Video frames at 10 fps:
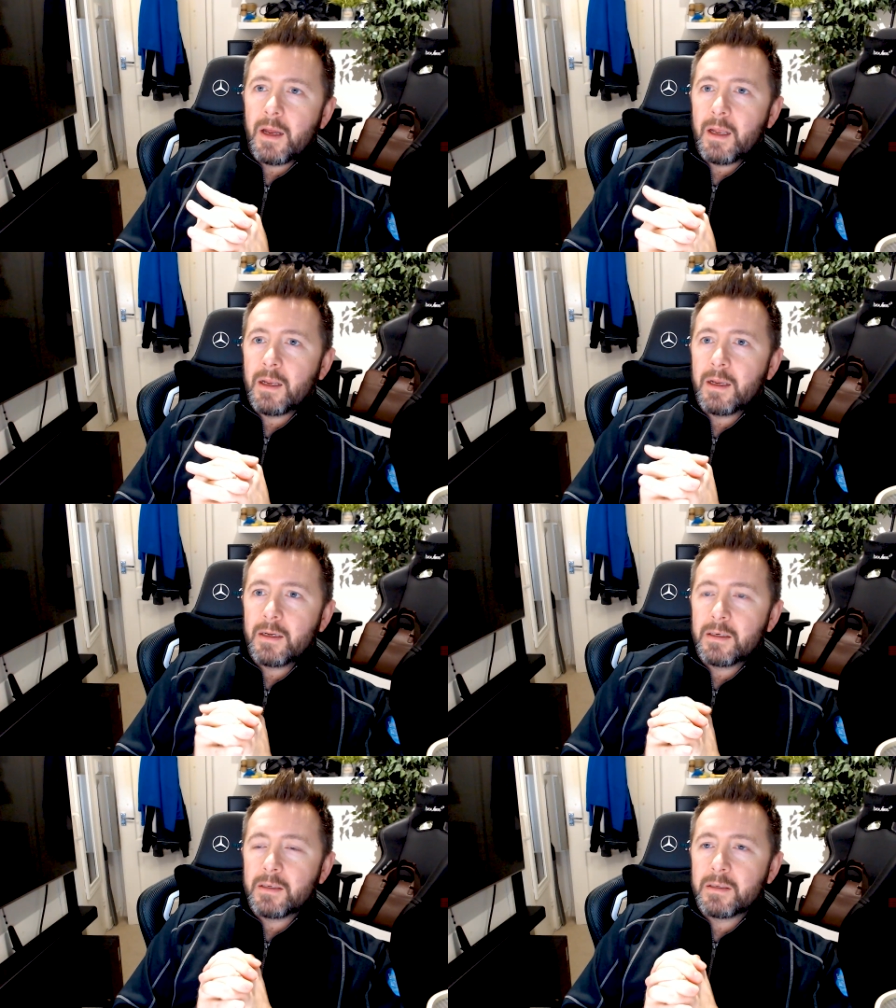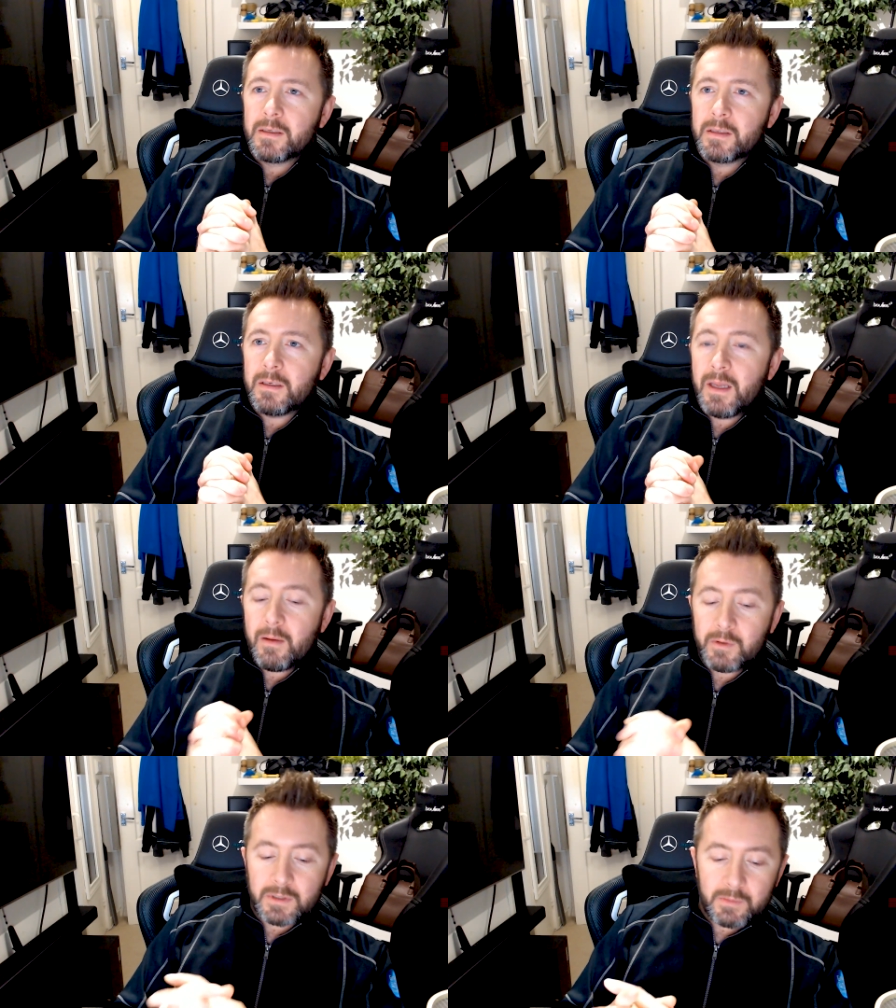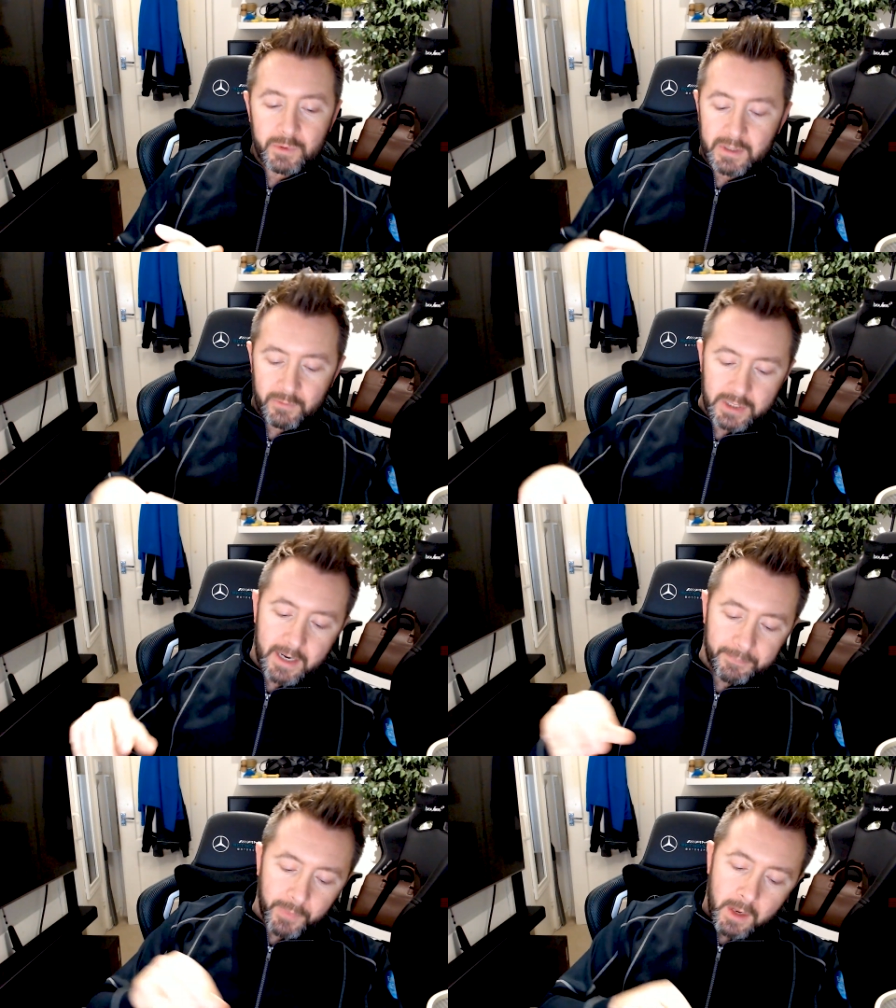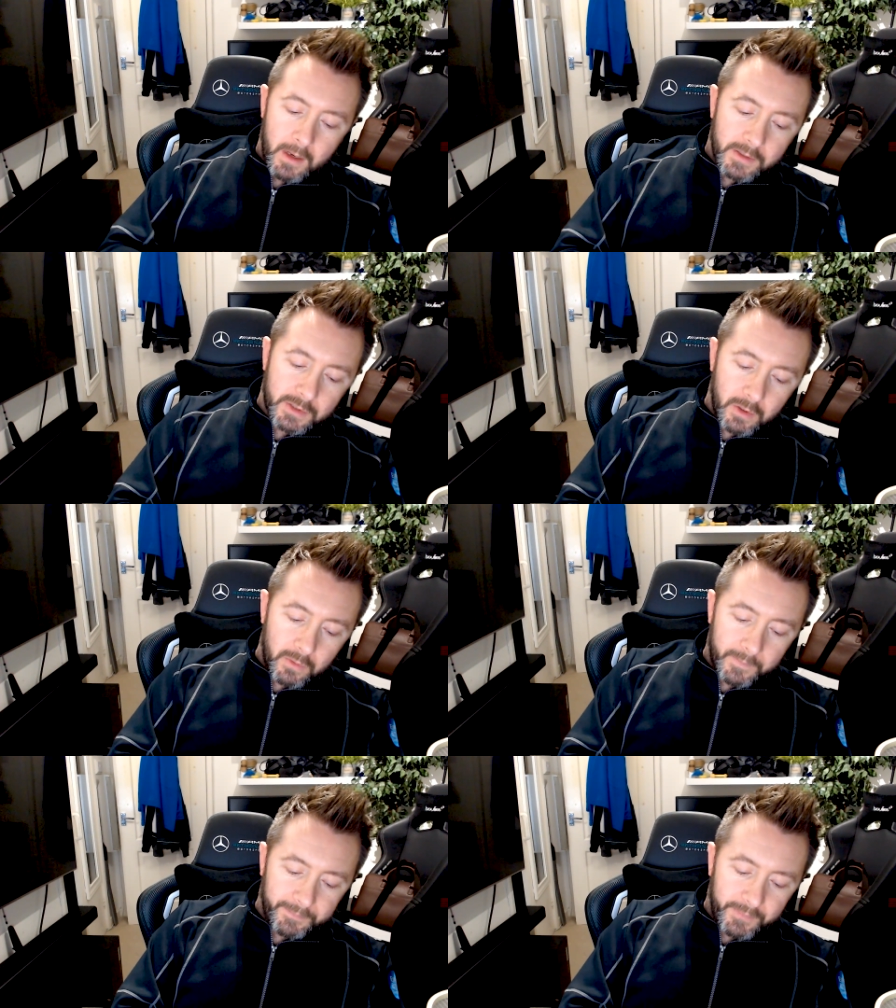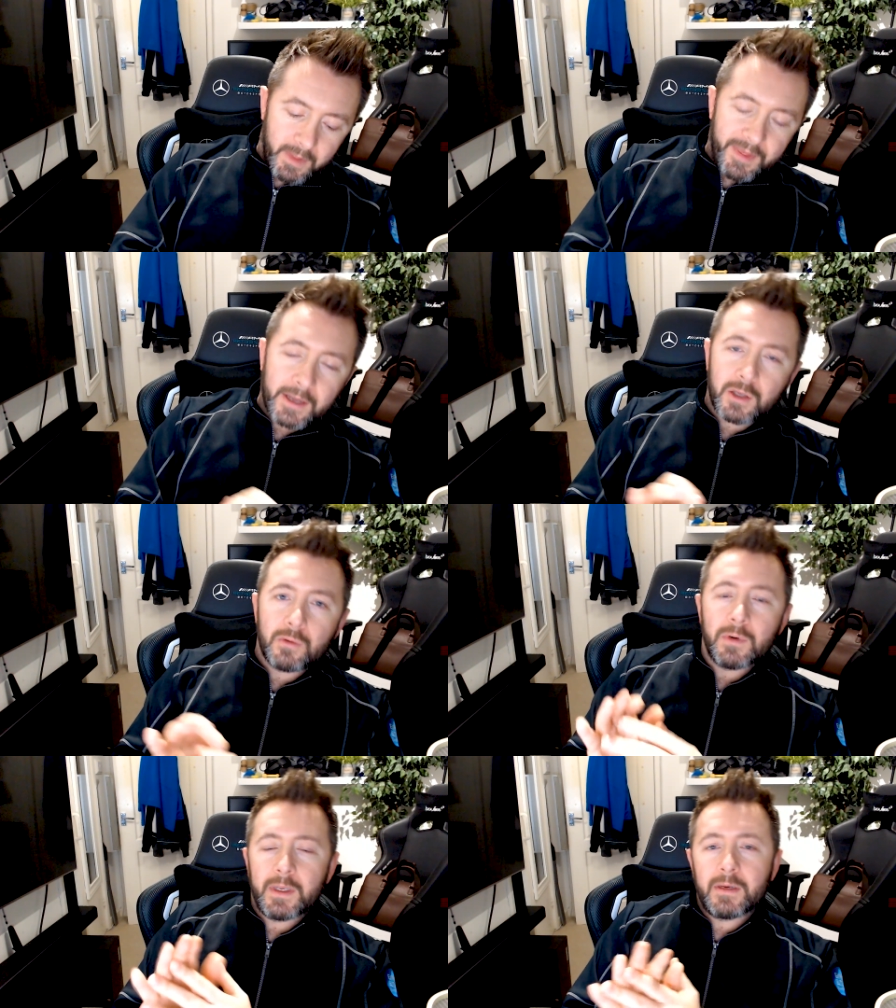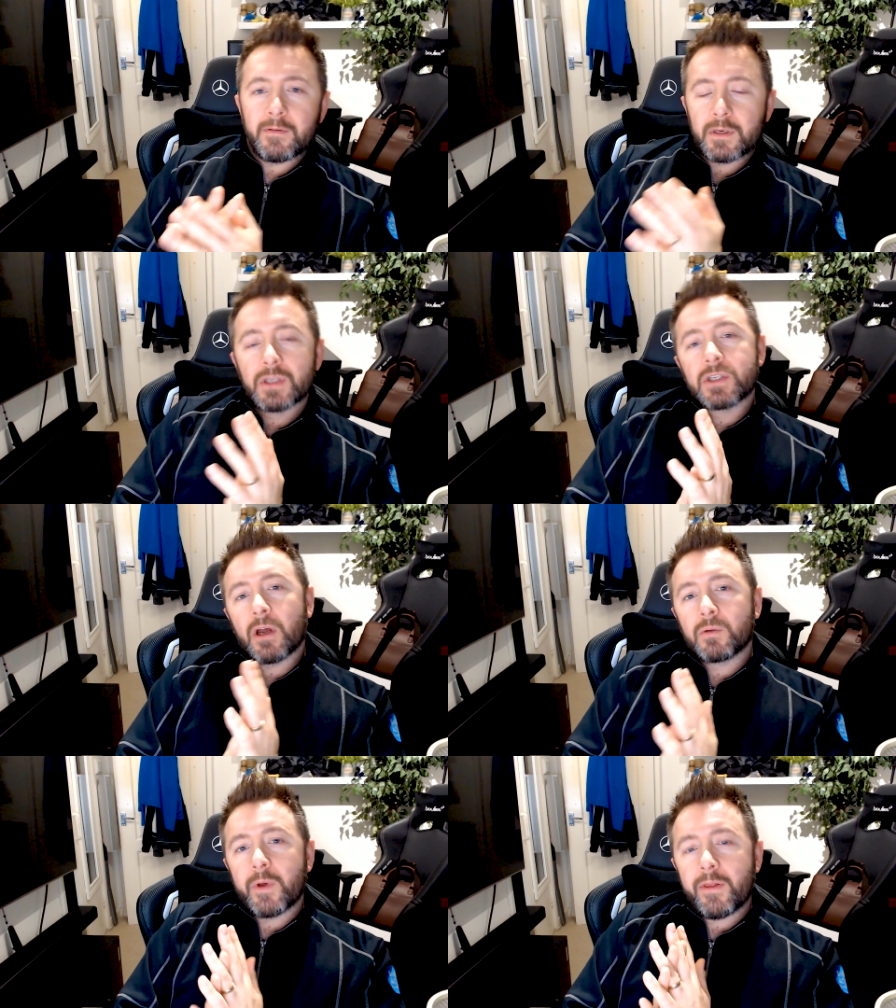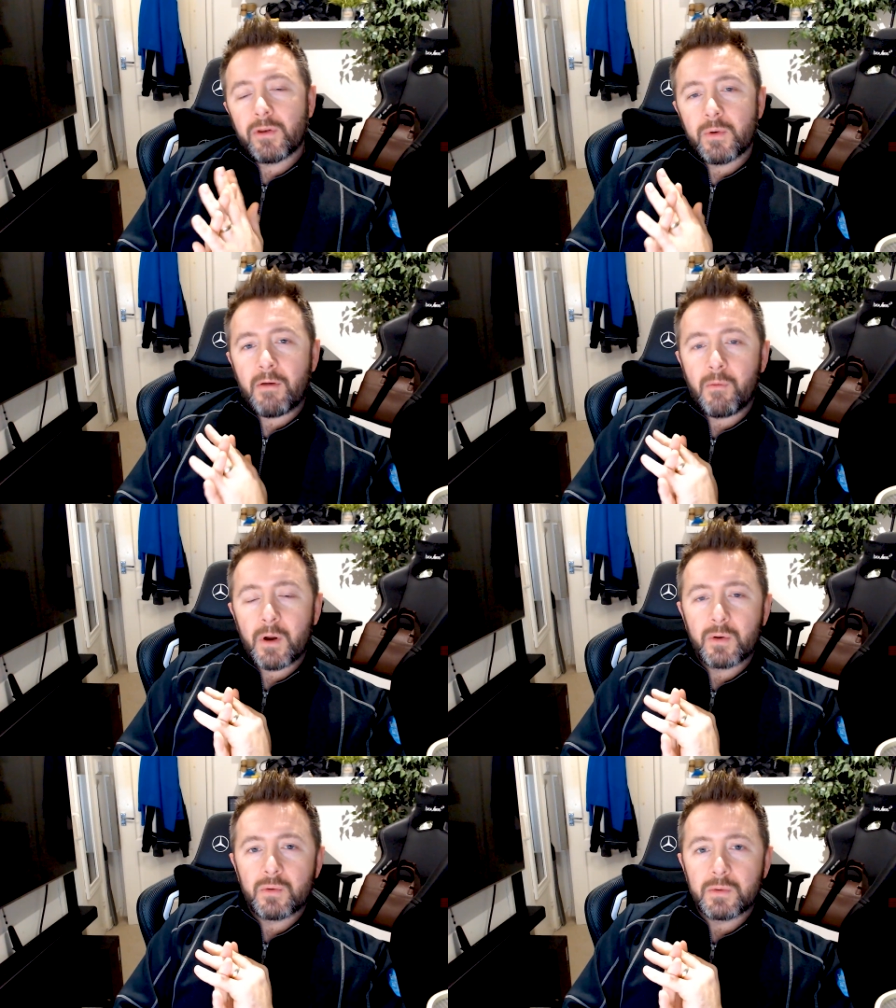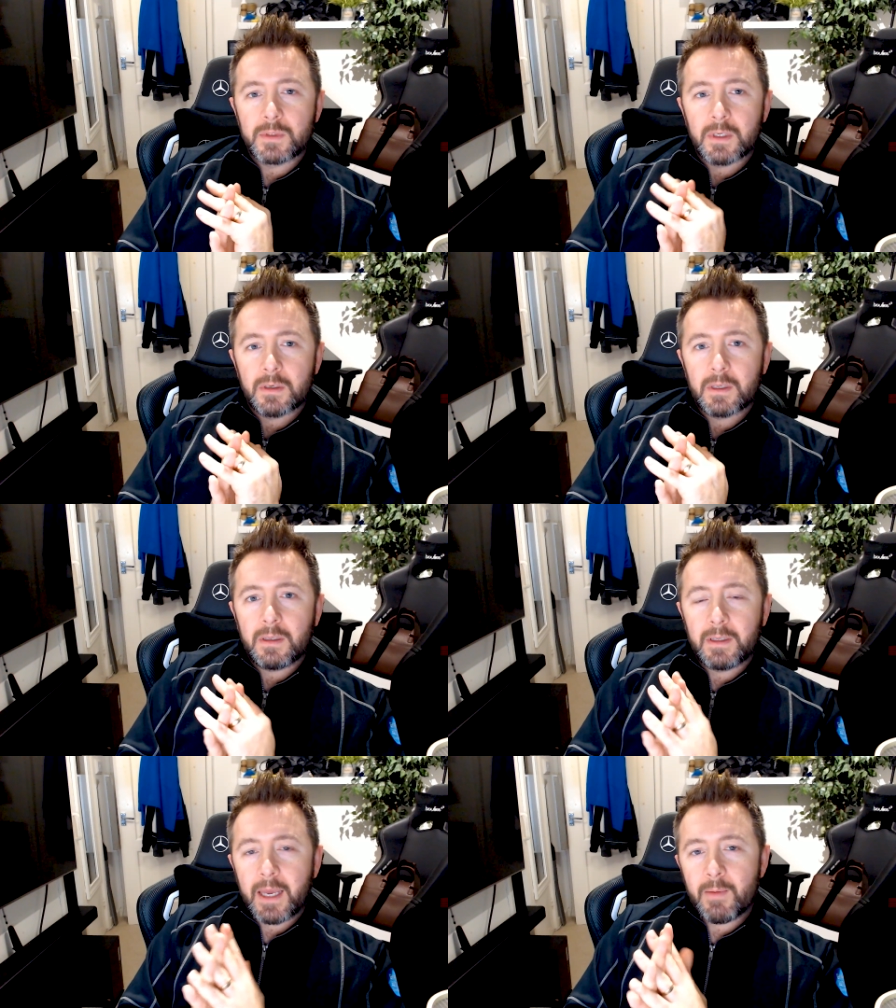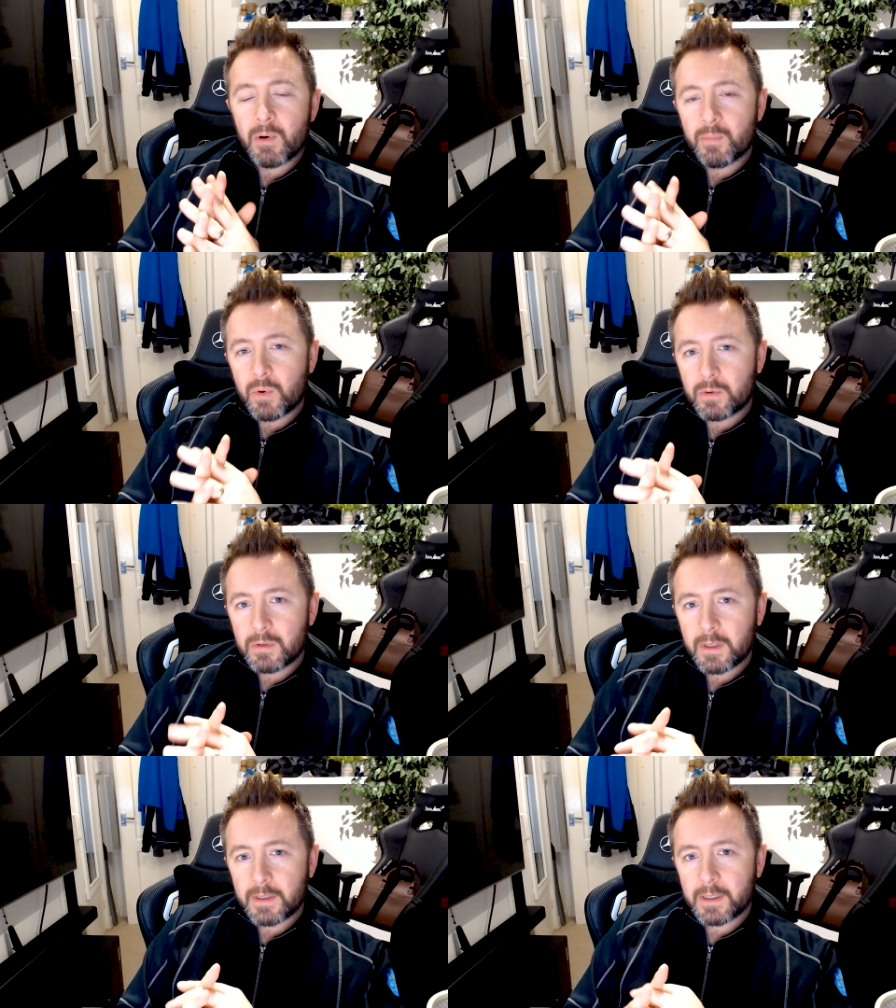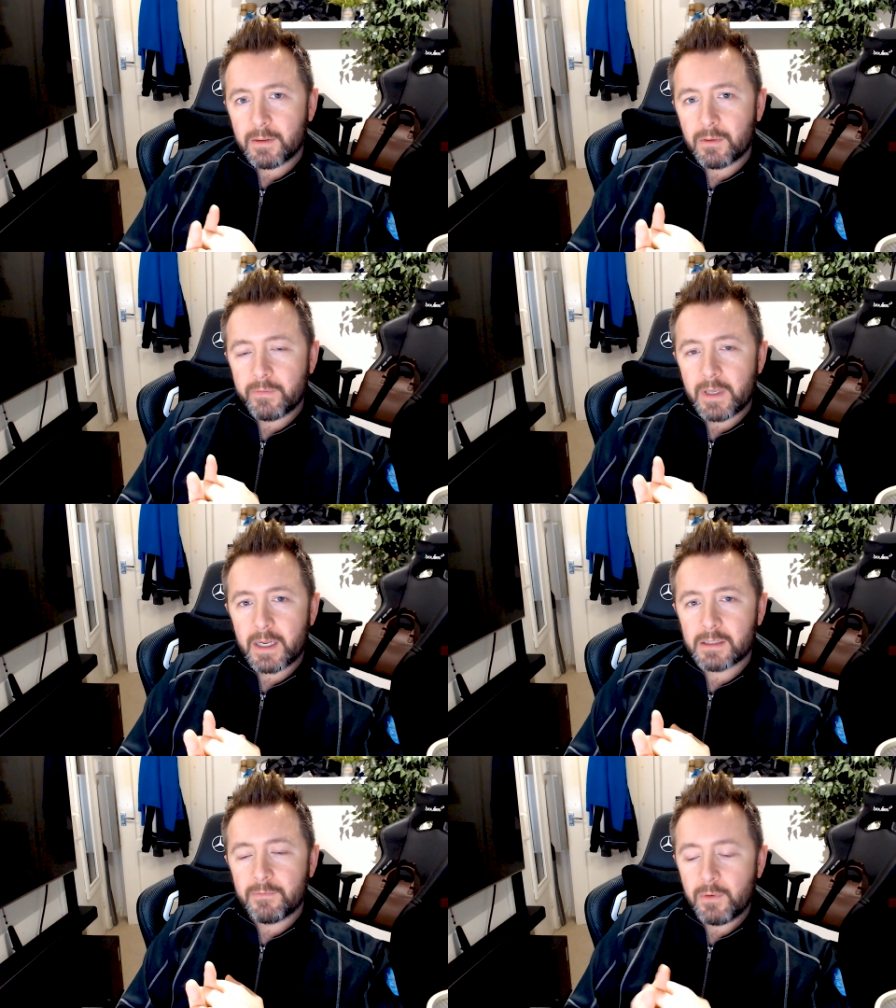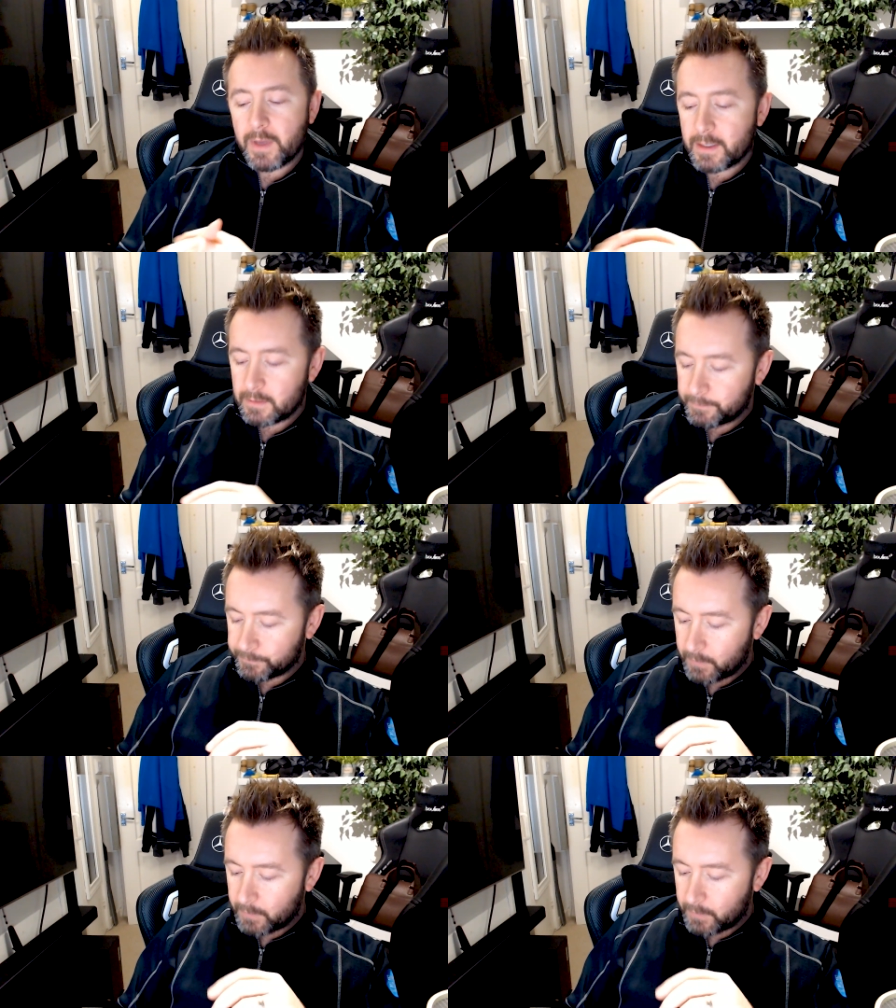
And yeah, we'll just have a chat. So thank you to start with to everyone who's came on board over the last few years.